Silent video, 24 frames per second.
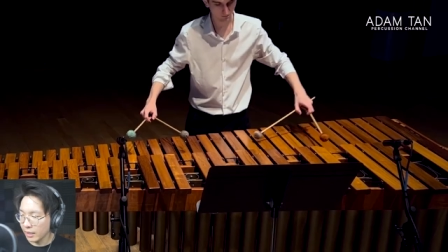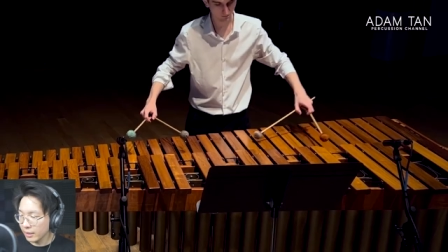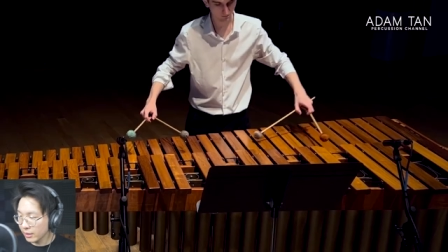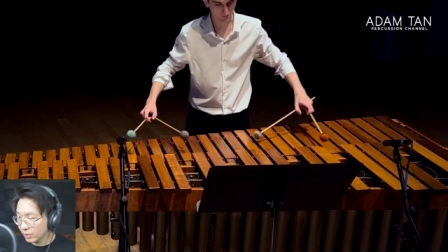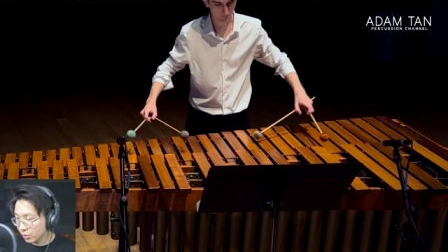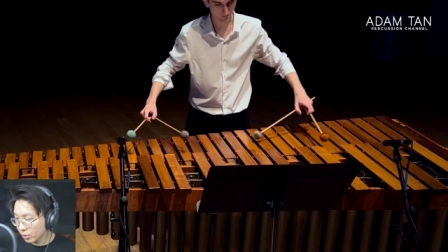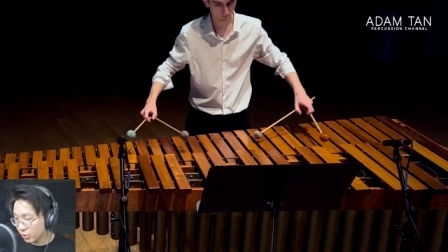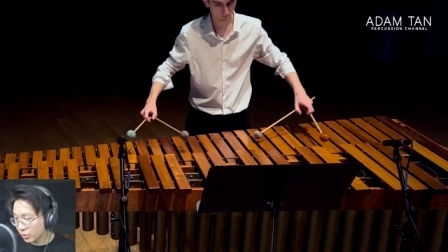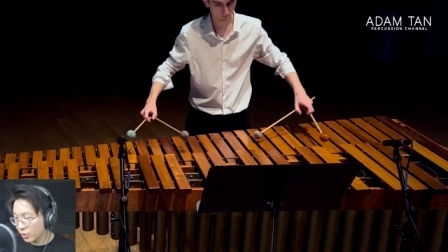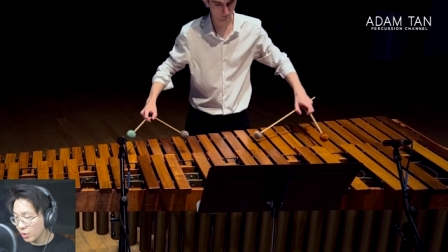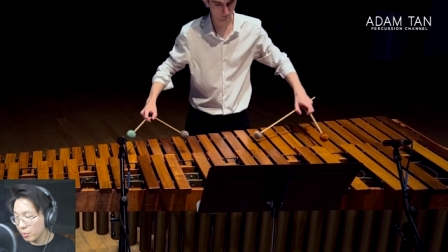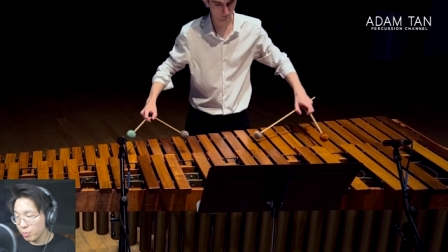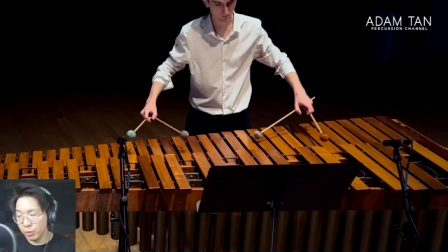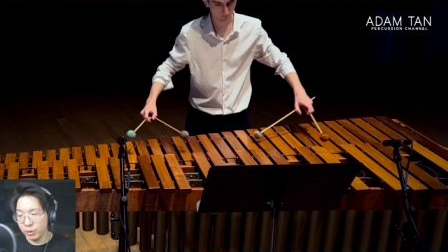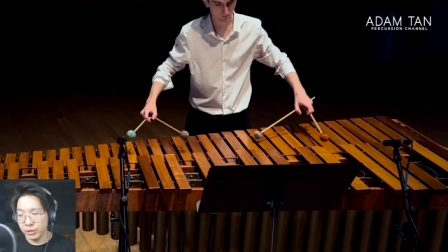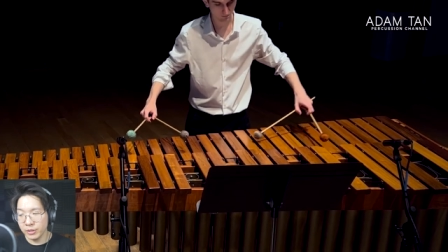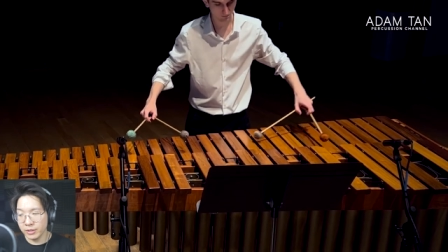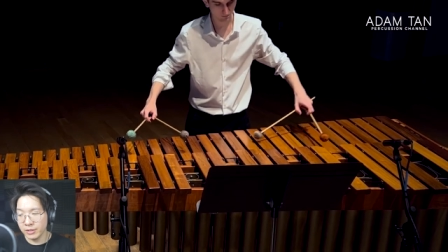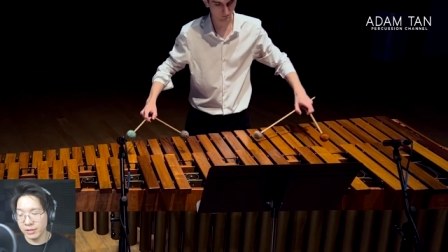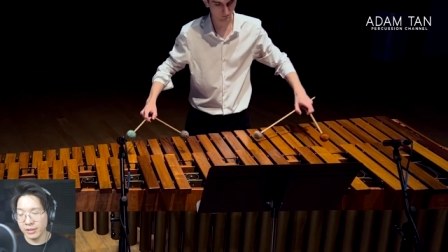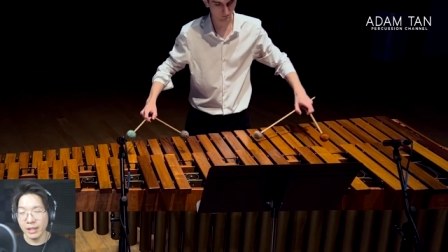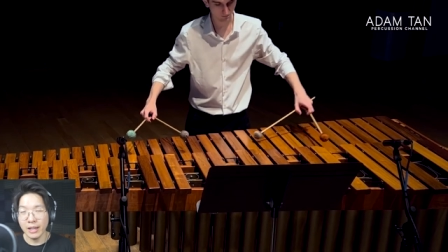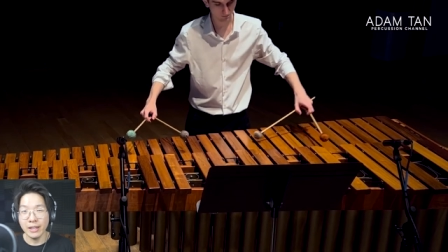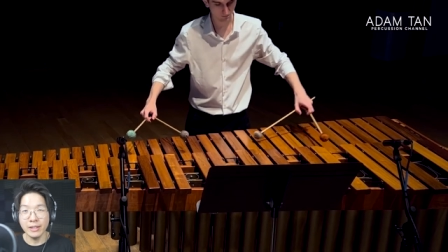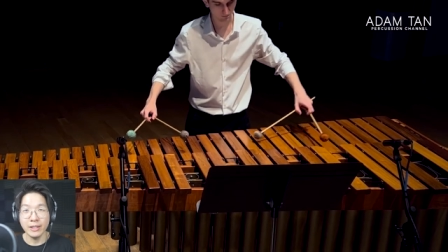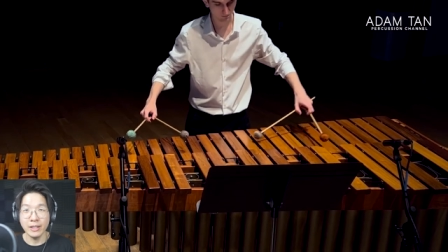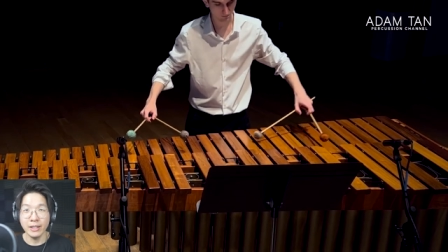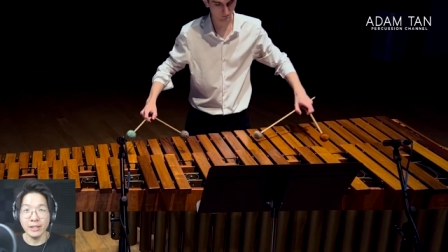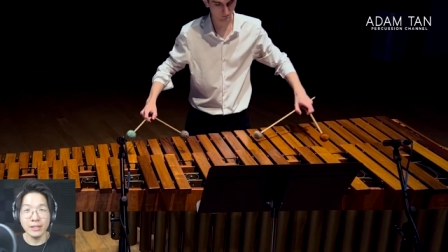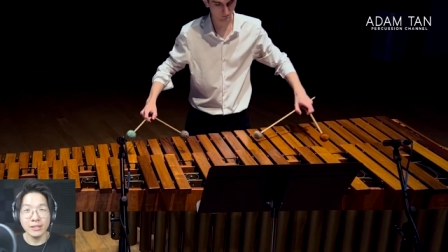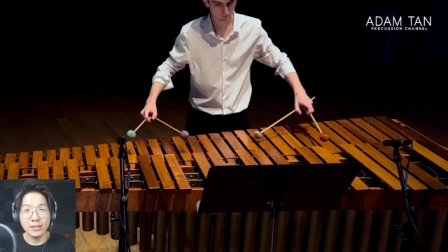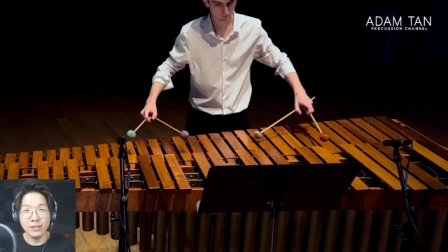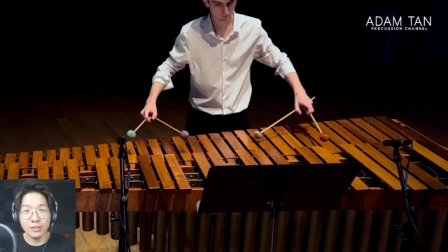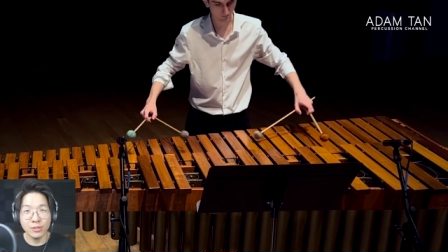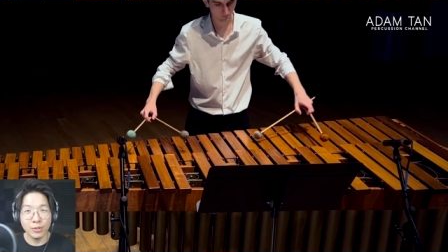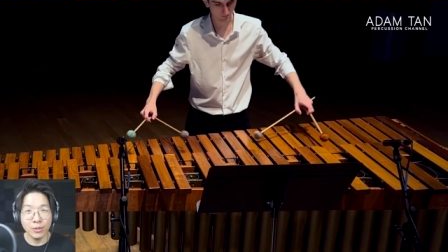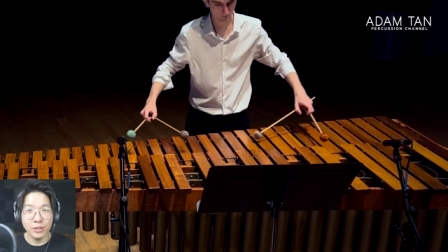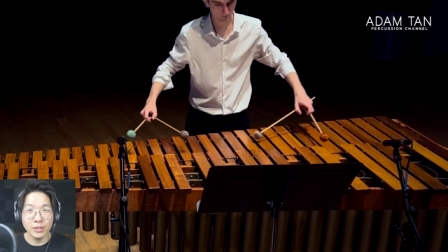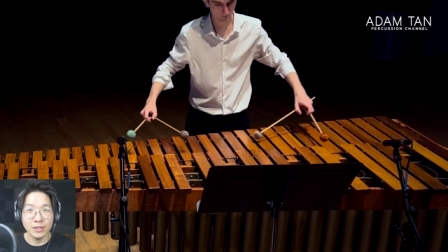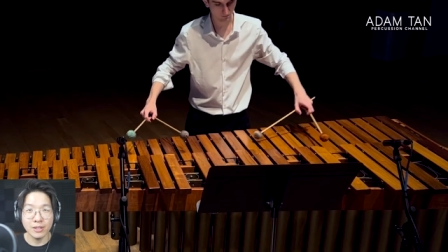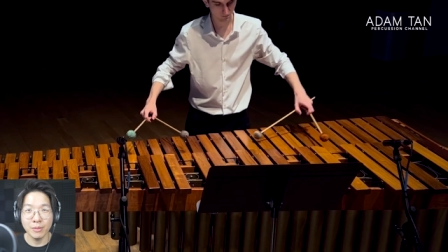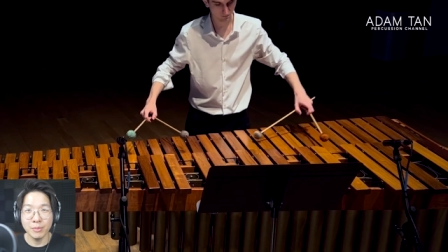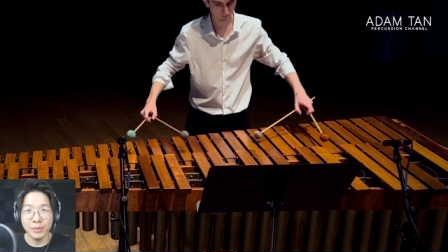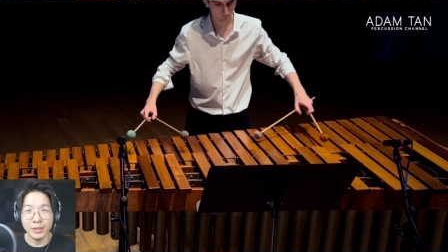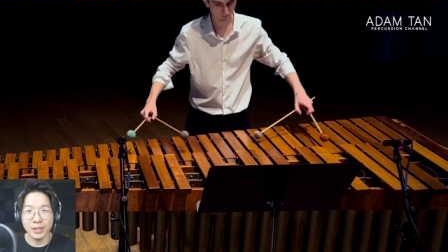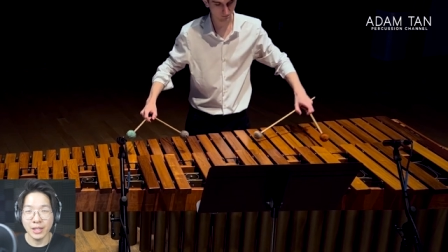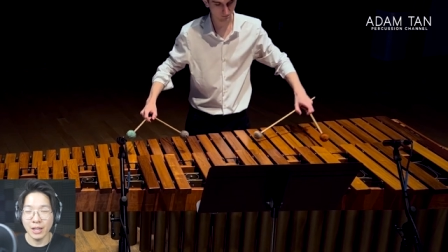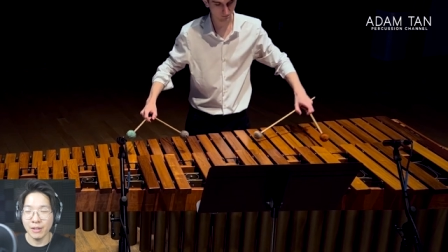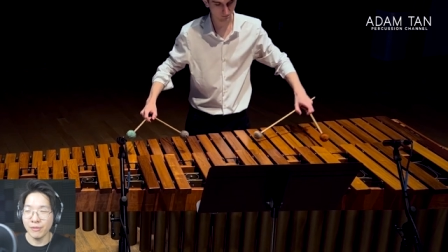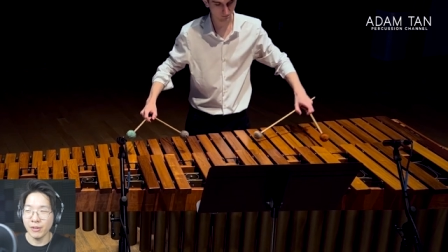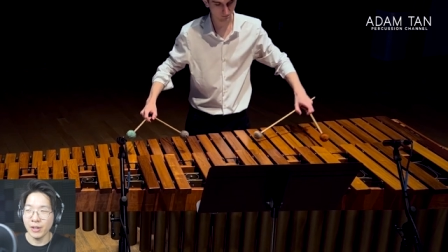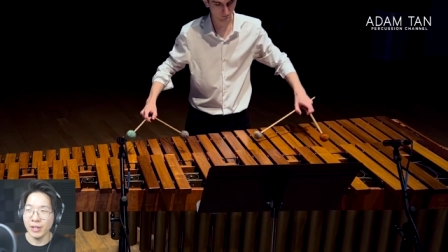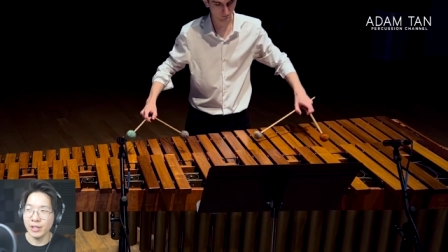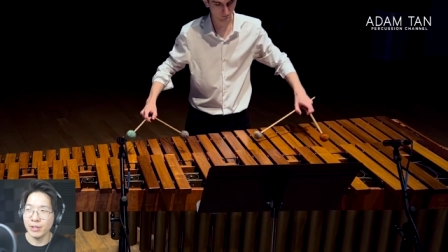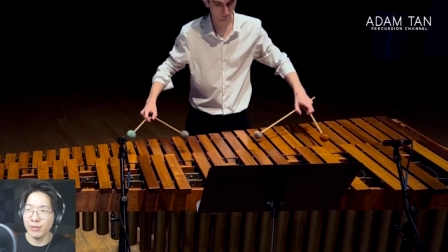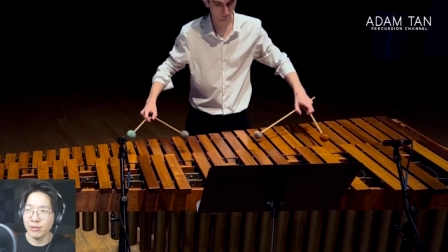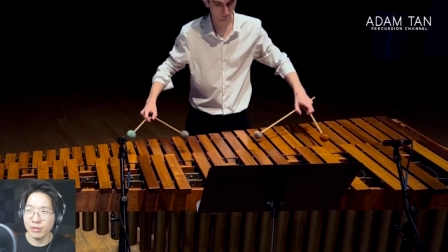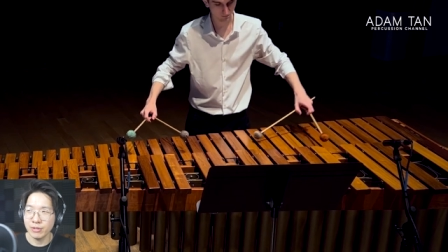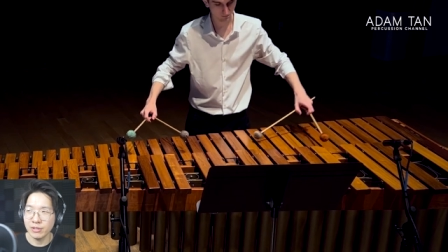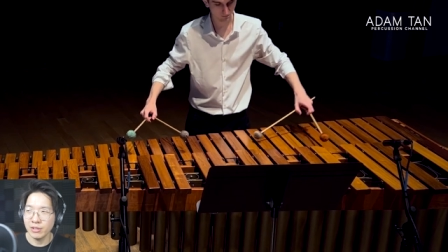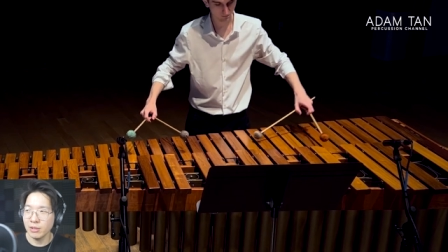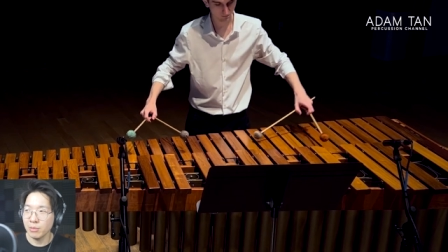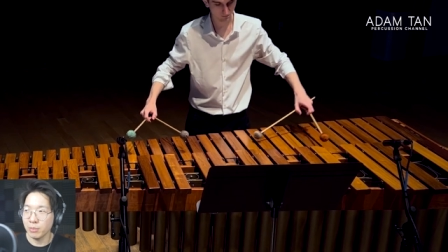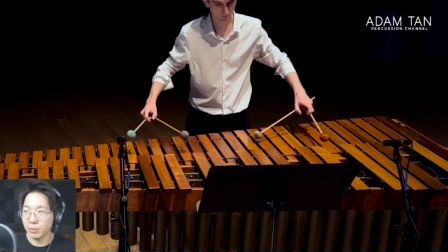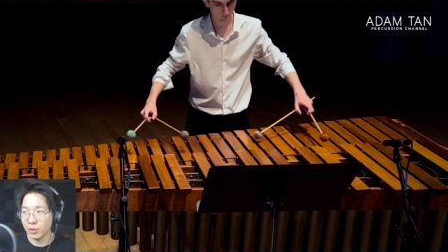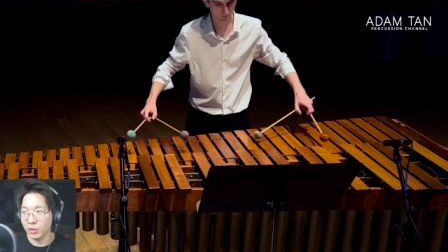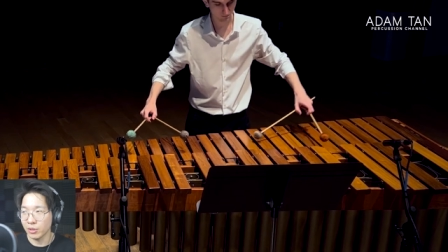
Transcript: And there's also a music stand there. This is always something I find interesting,